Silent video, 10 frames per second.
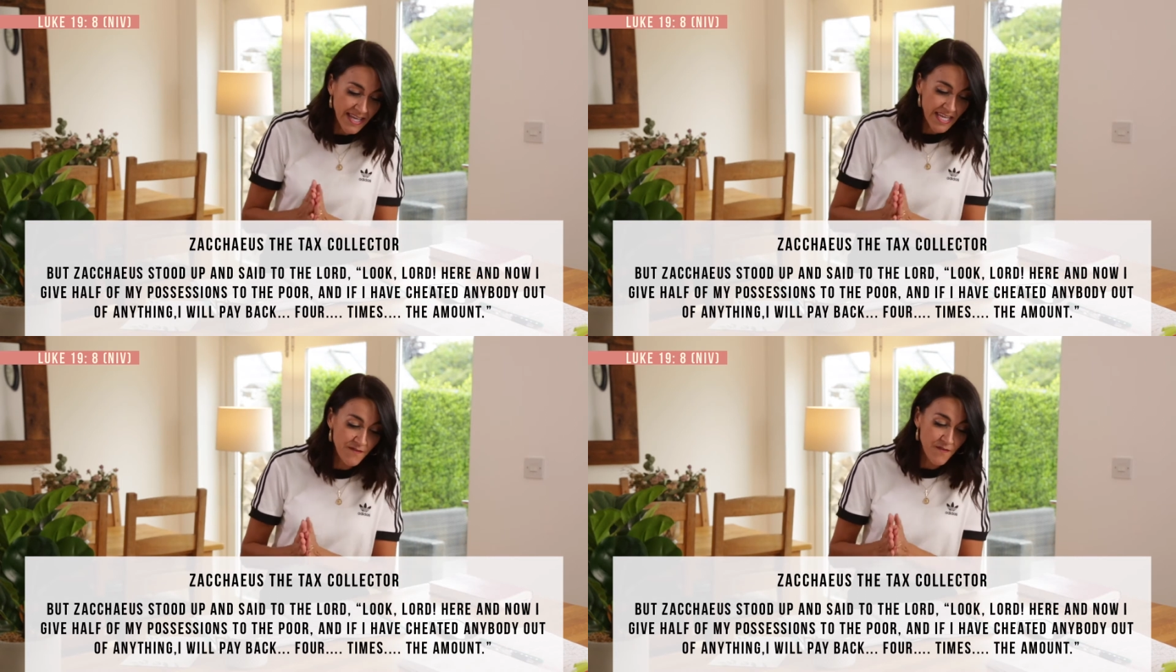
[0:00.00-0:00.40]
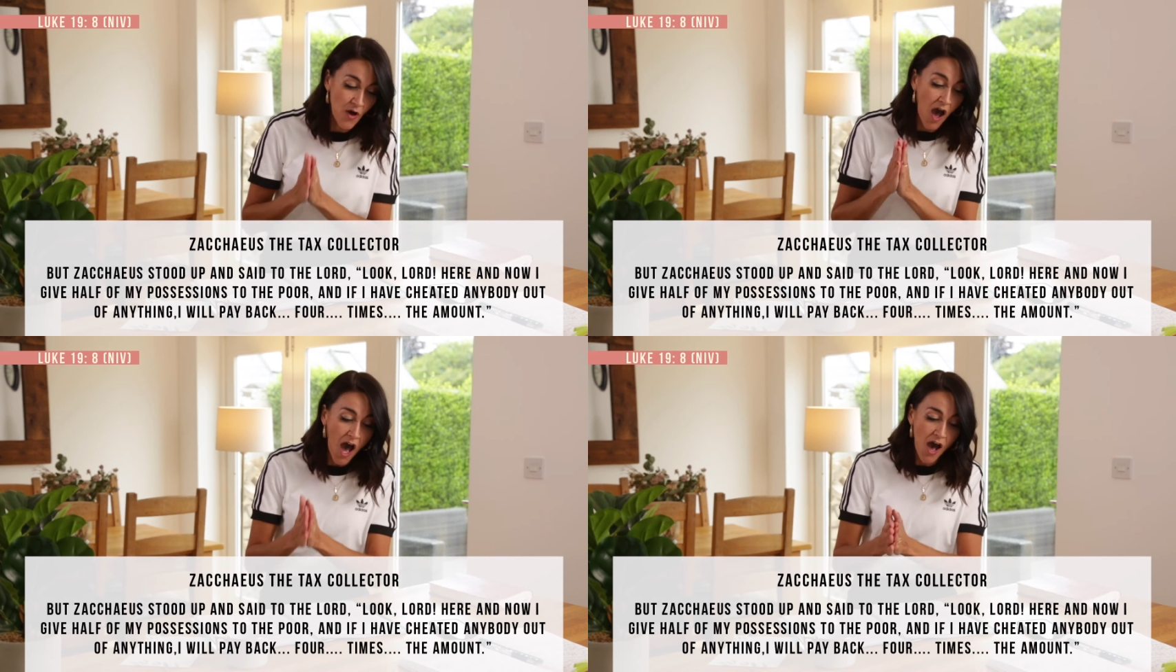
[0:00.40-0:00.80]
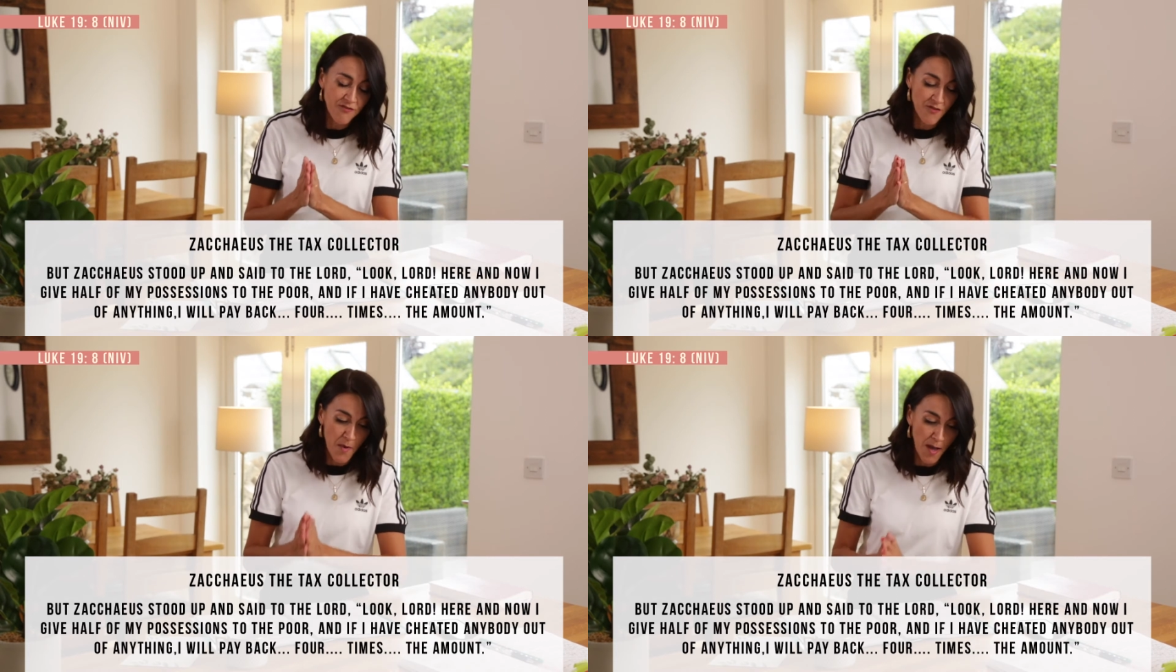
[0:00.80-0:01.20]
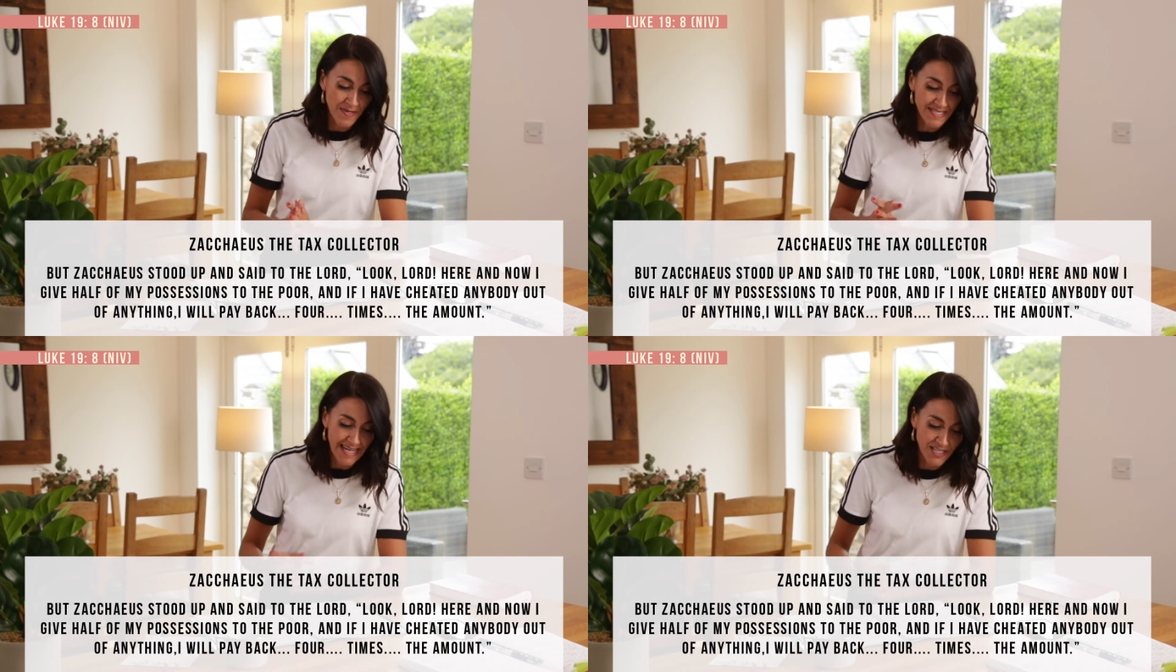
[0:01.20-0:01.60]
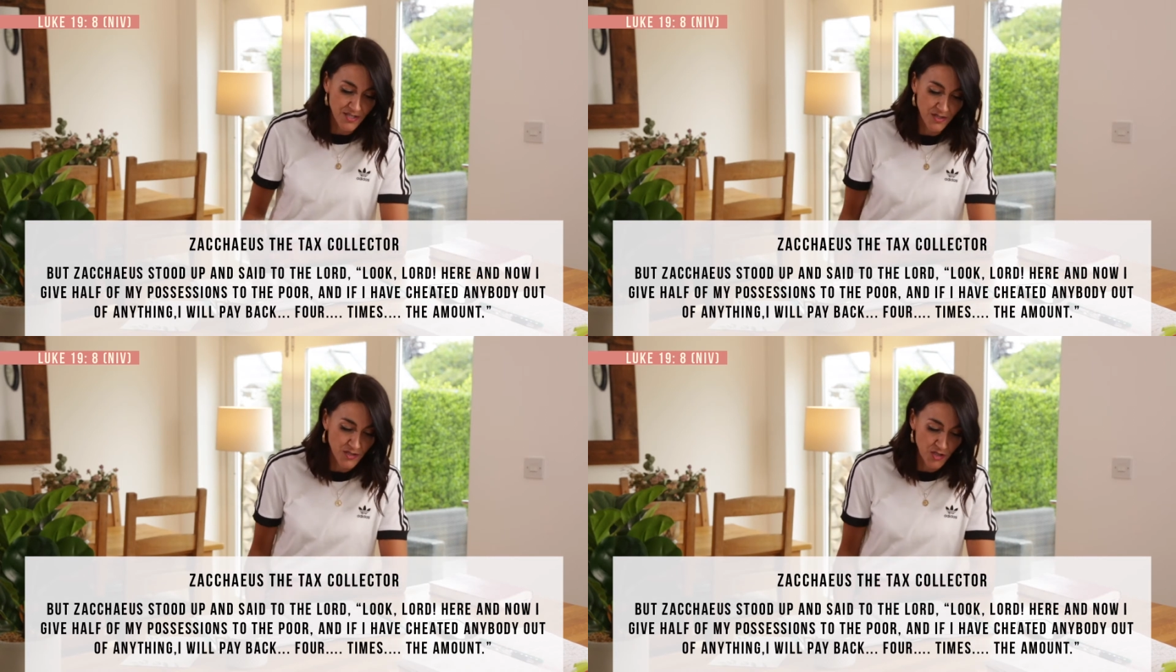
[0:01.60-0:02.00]
I give half of my
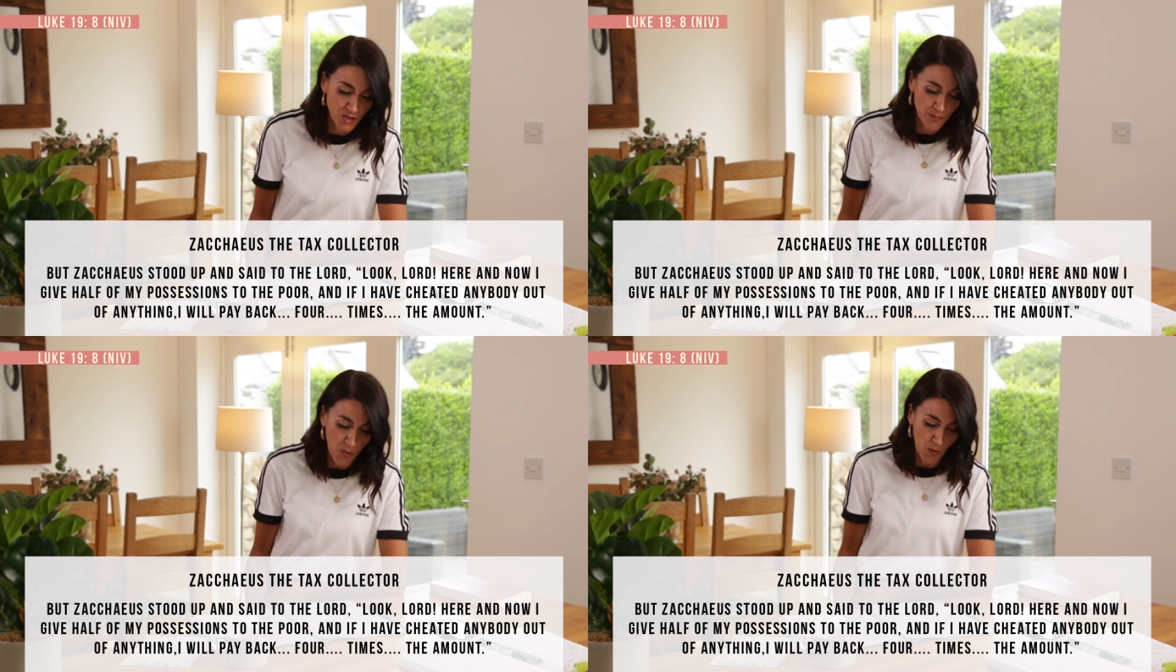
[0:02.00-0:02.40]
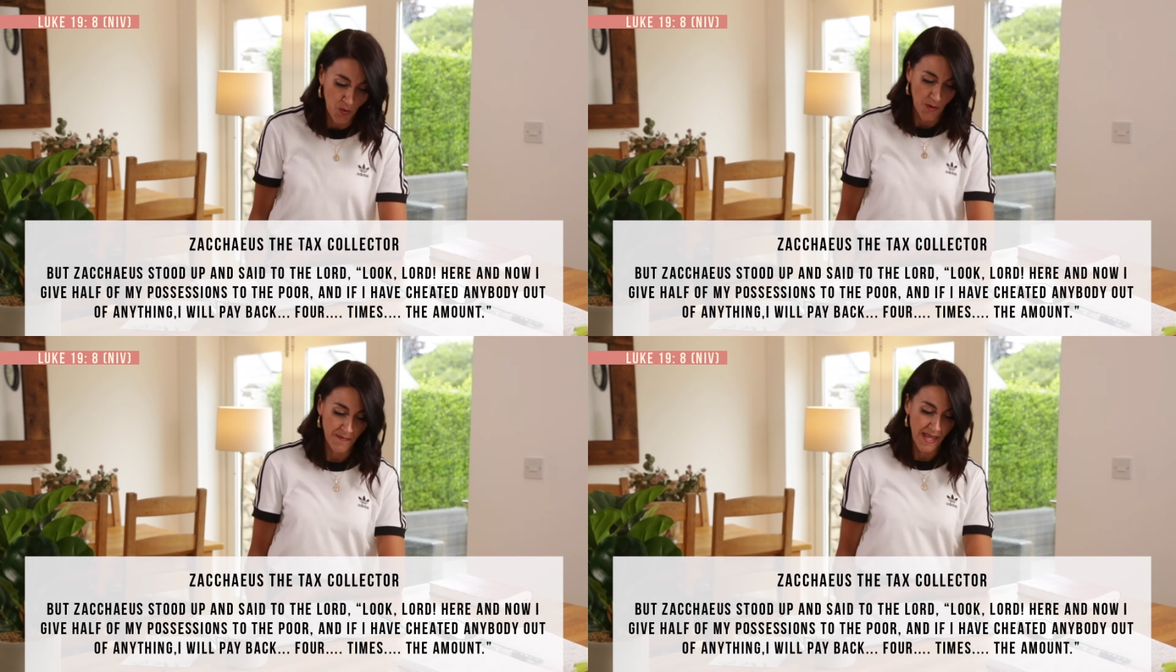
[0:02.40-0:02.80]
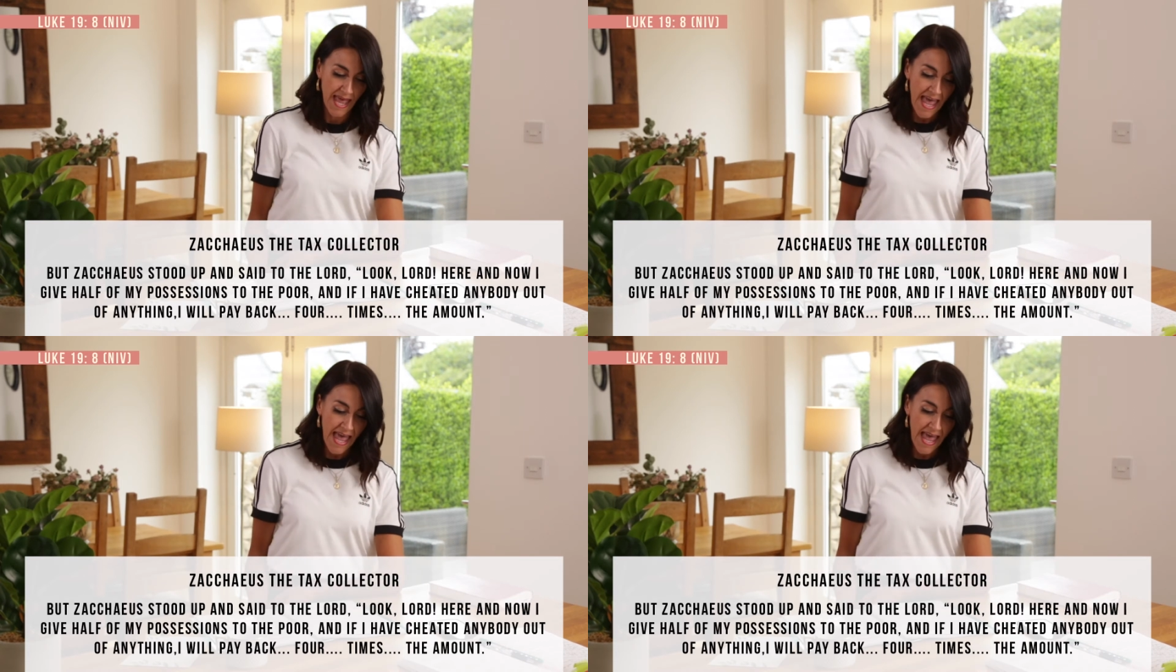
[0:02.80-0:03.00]
possessions to the poor.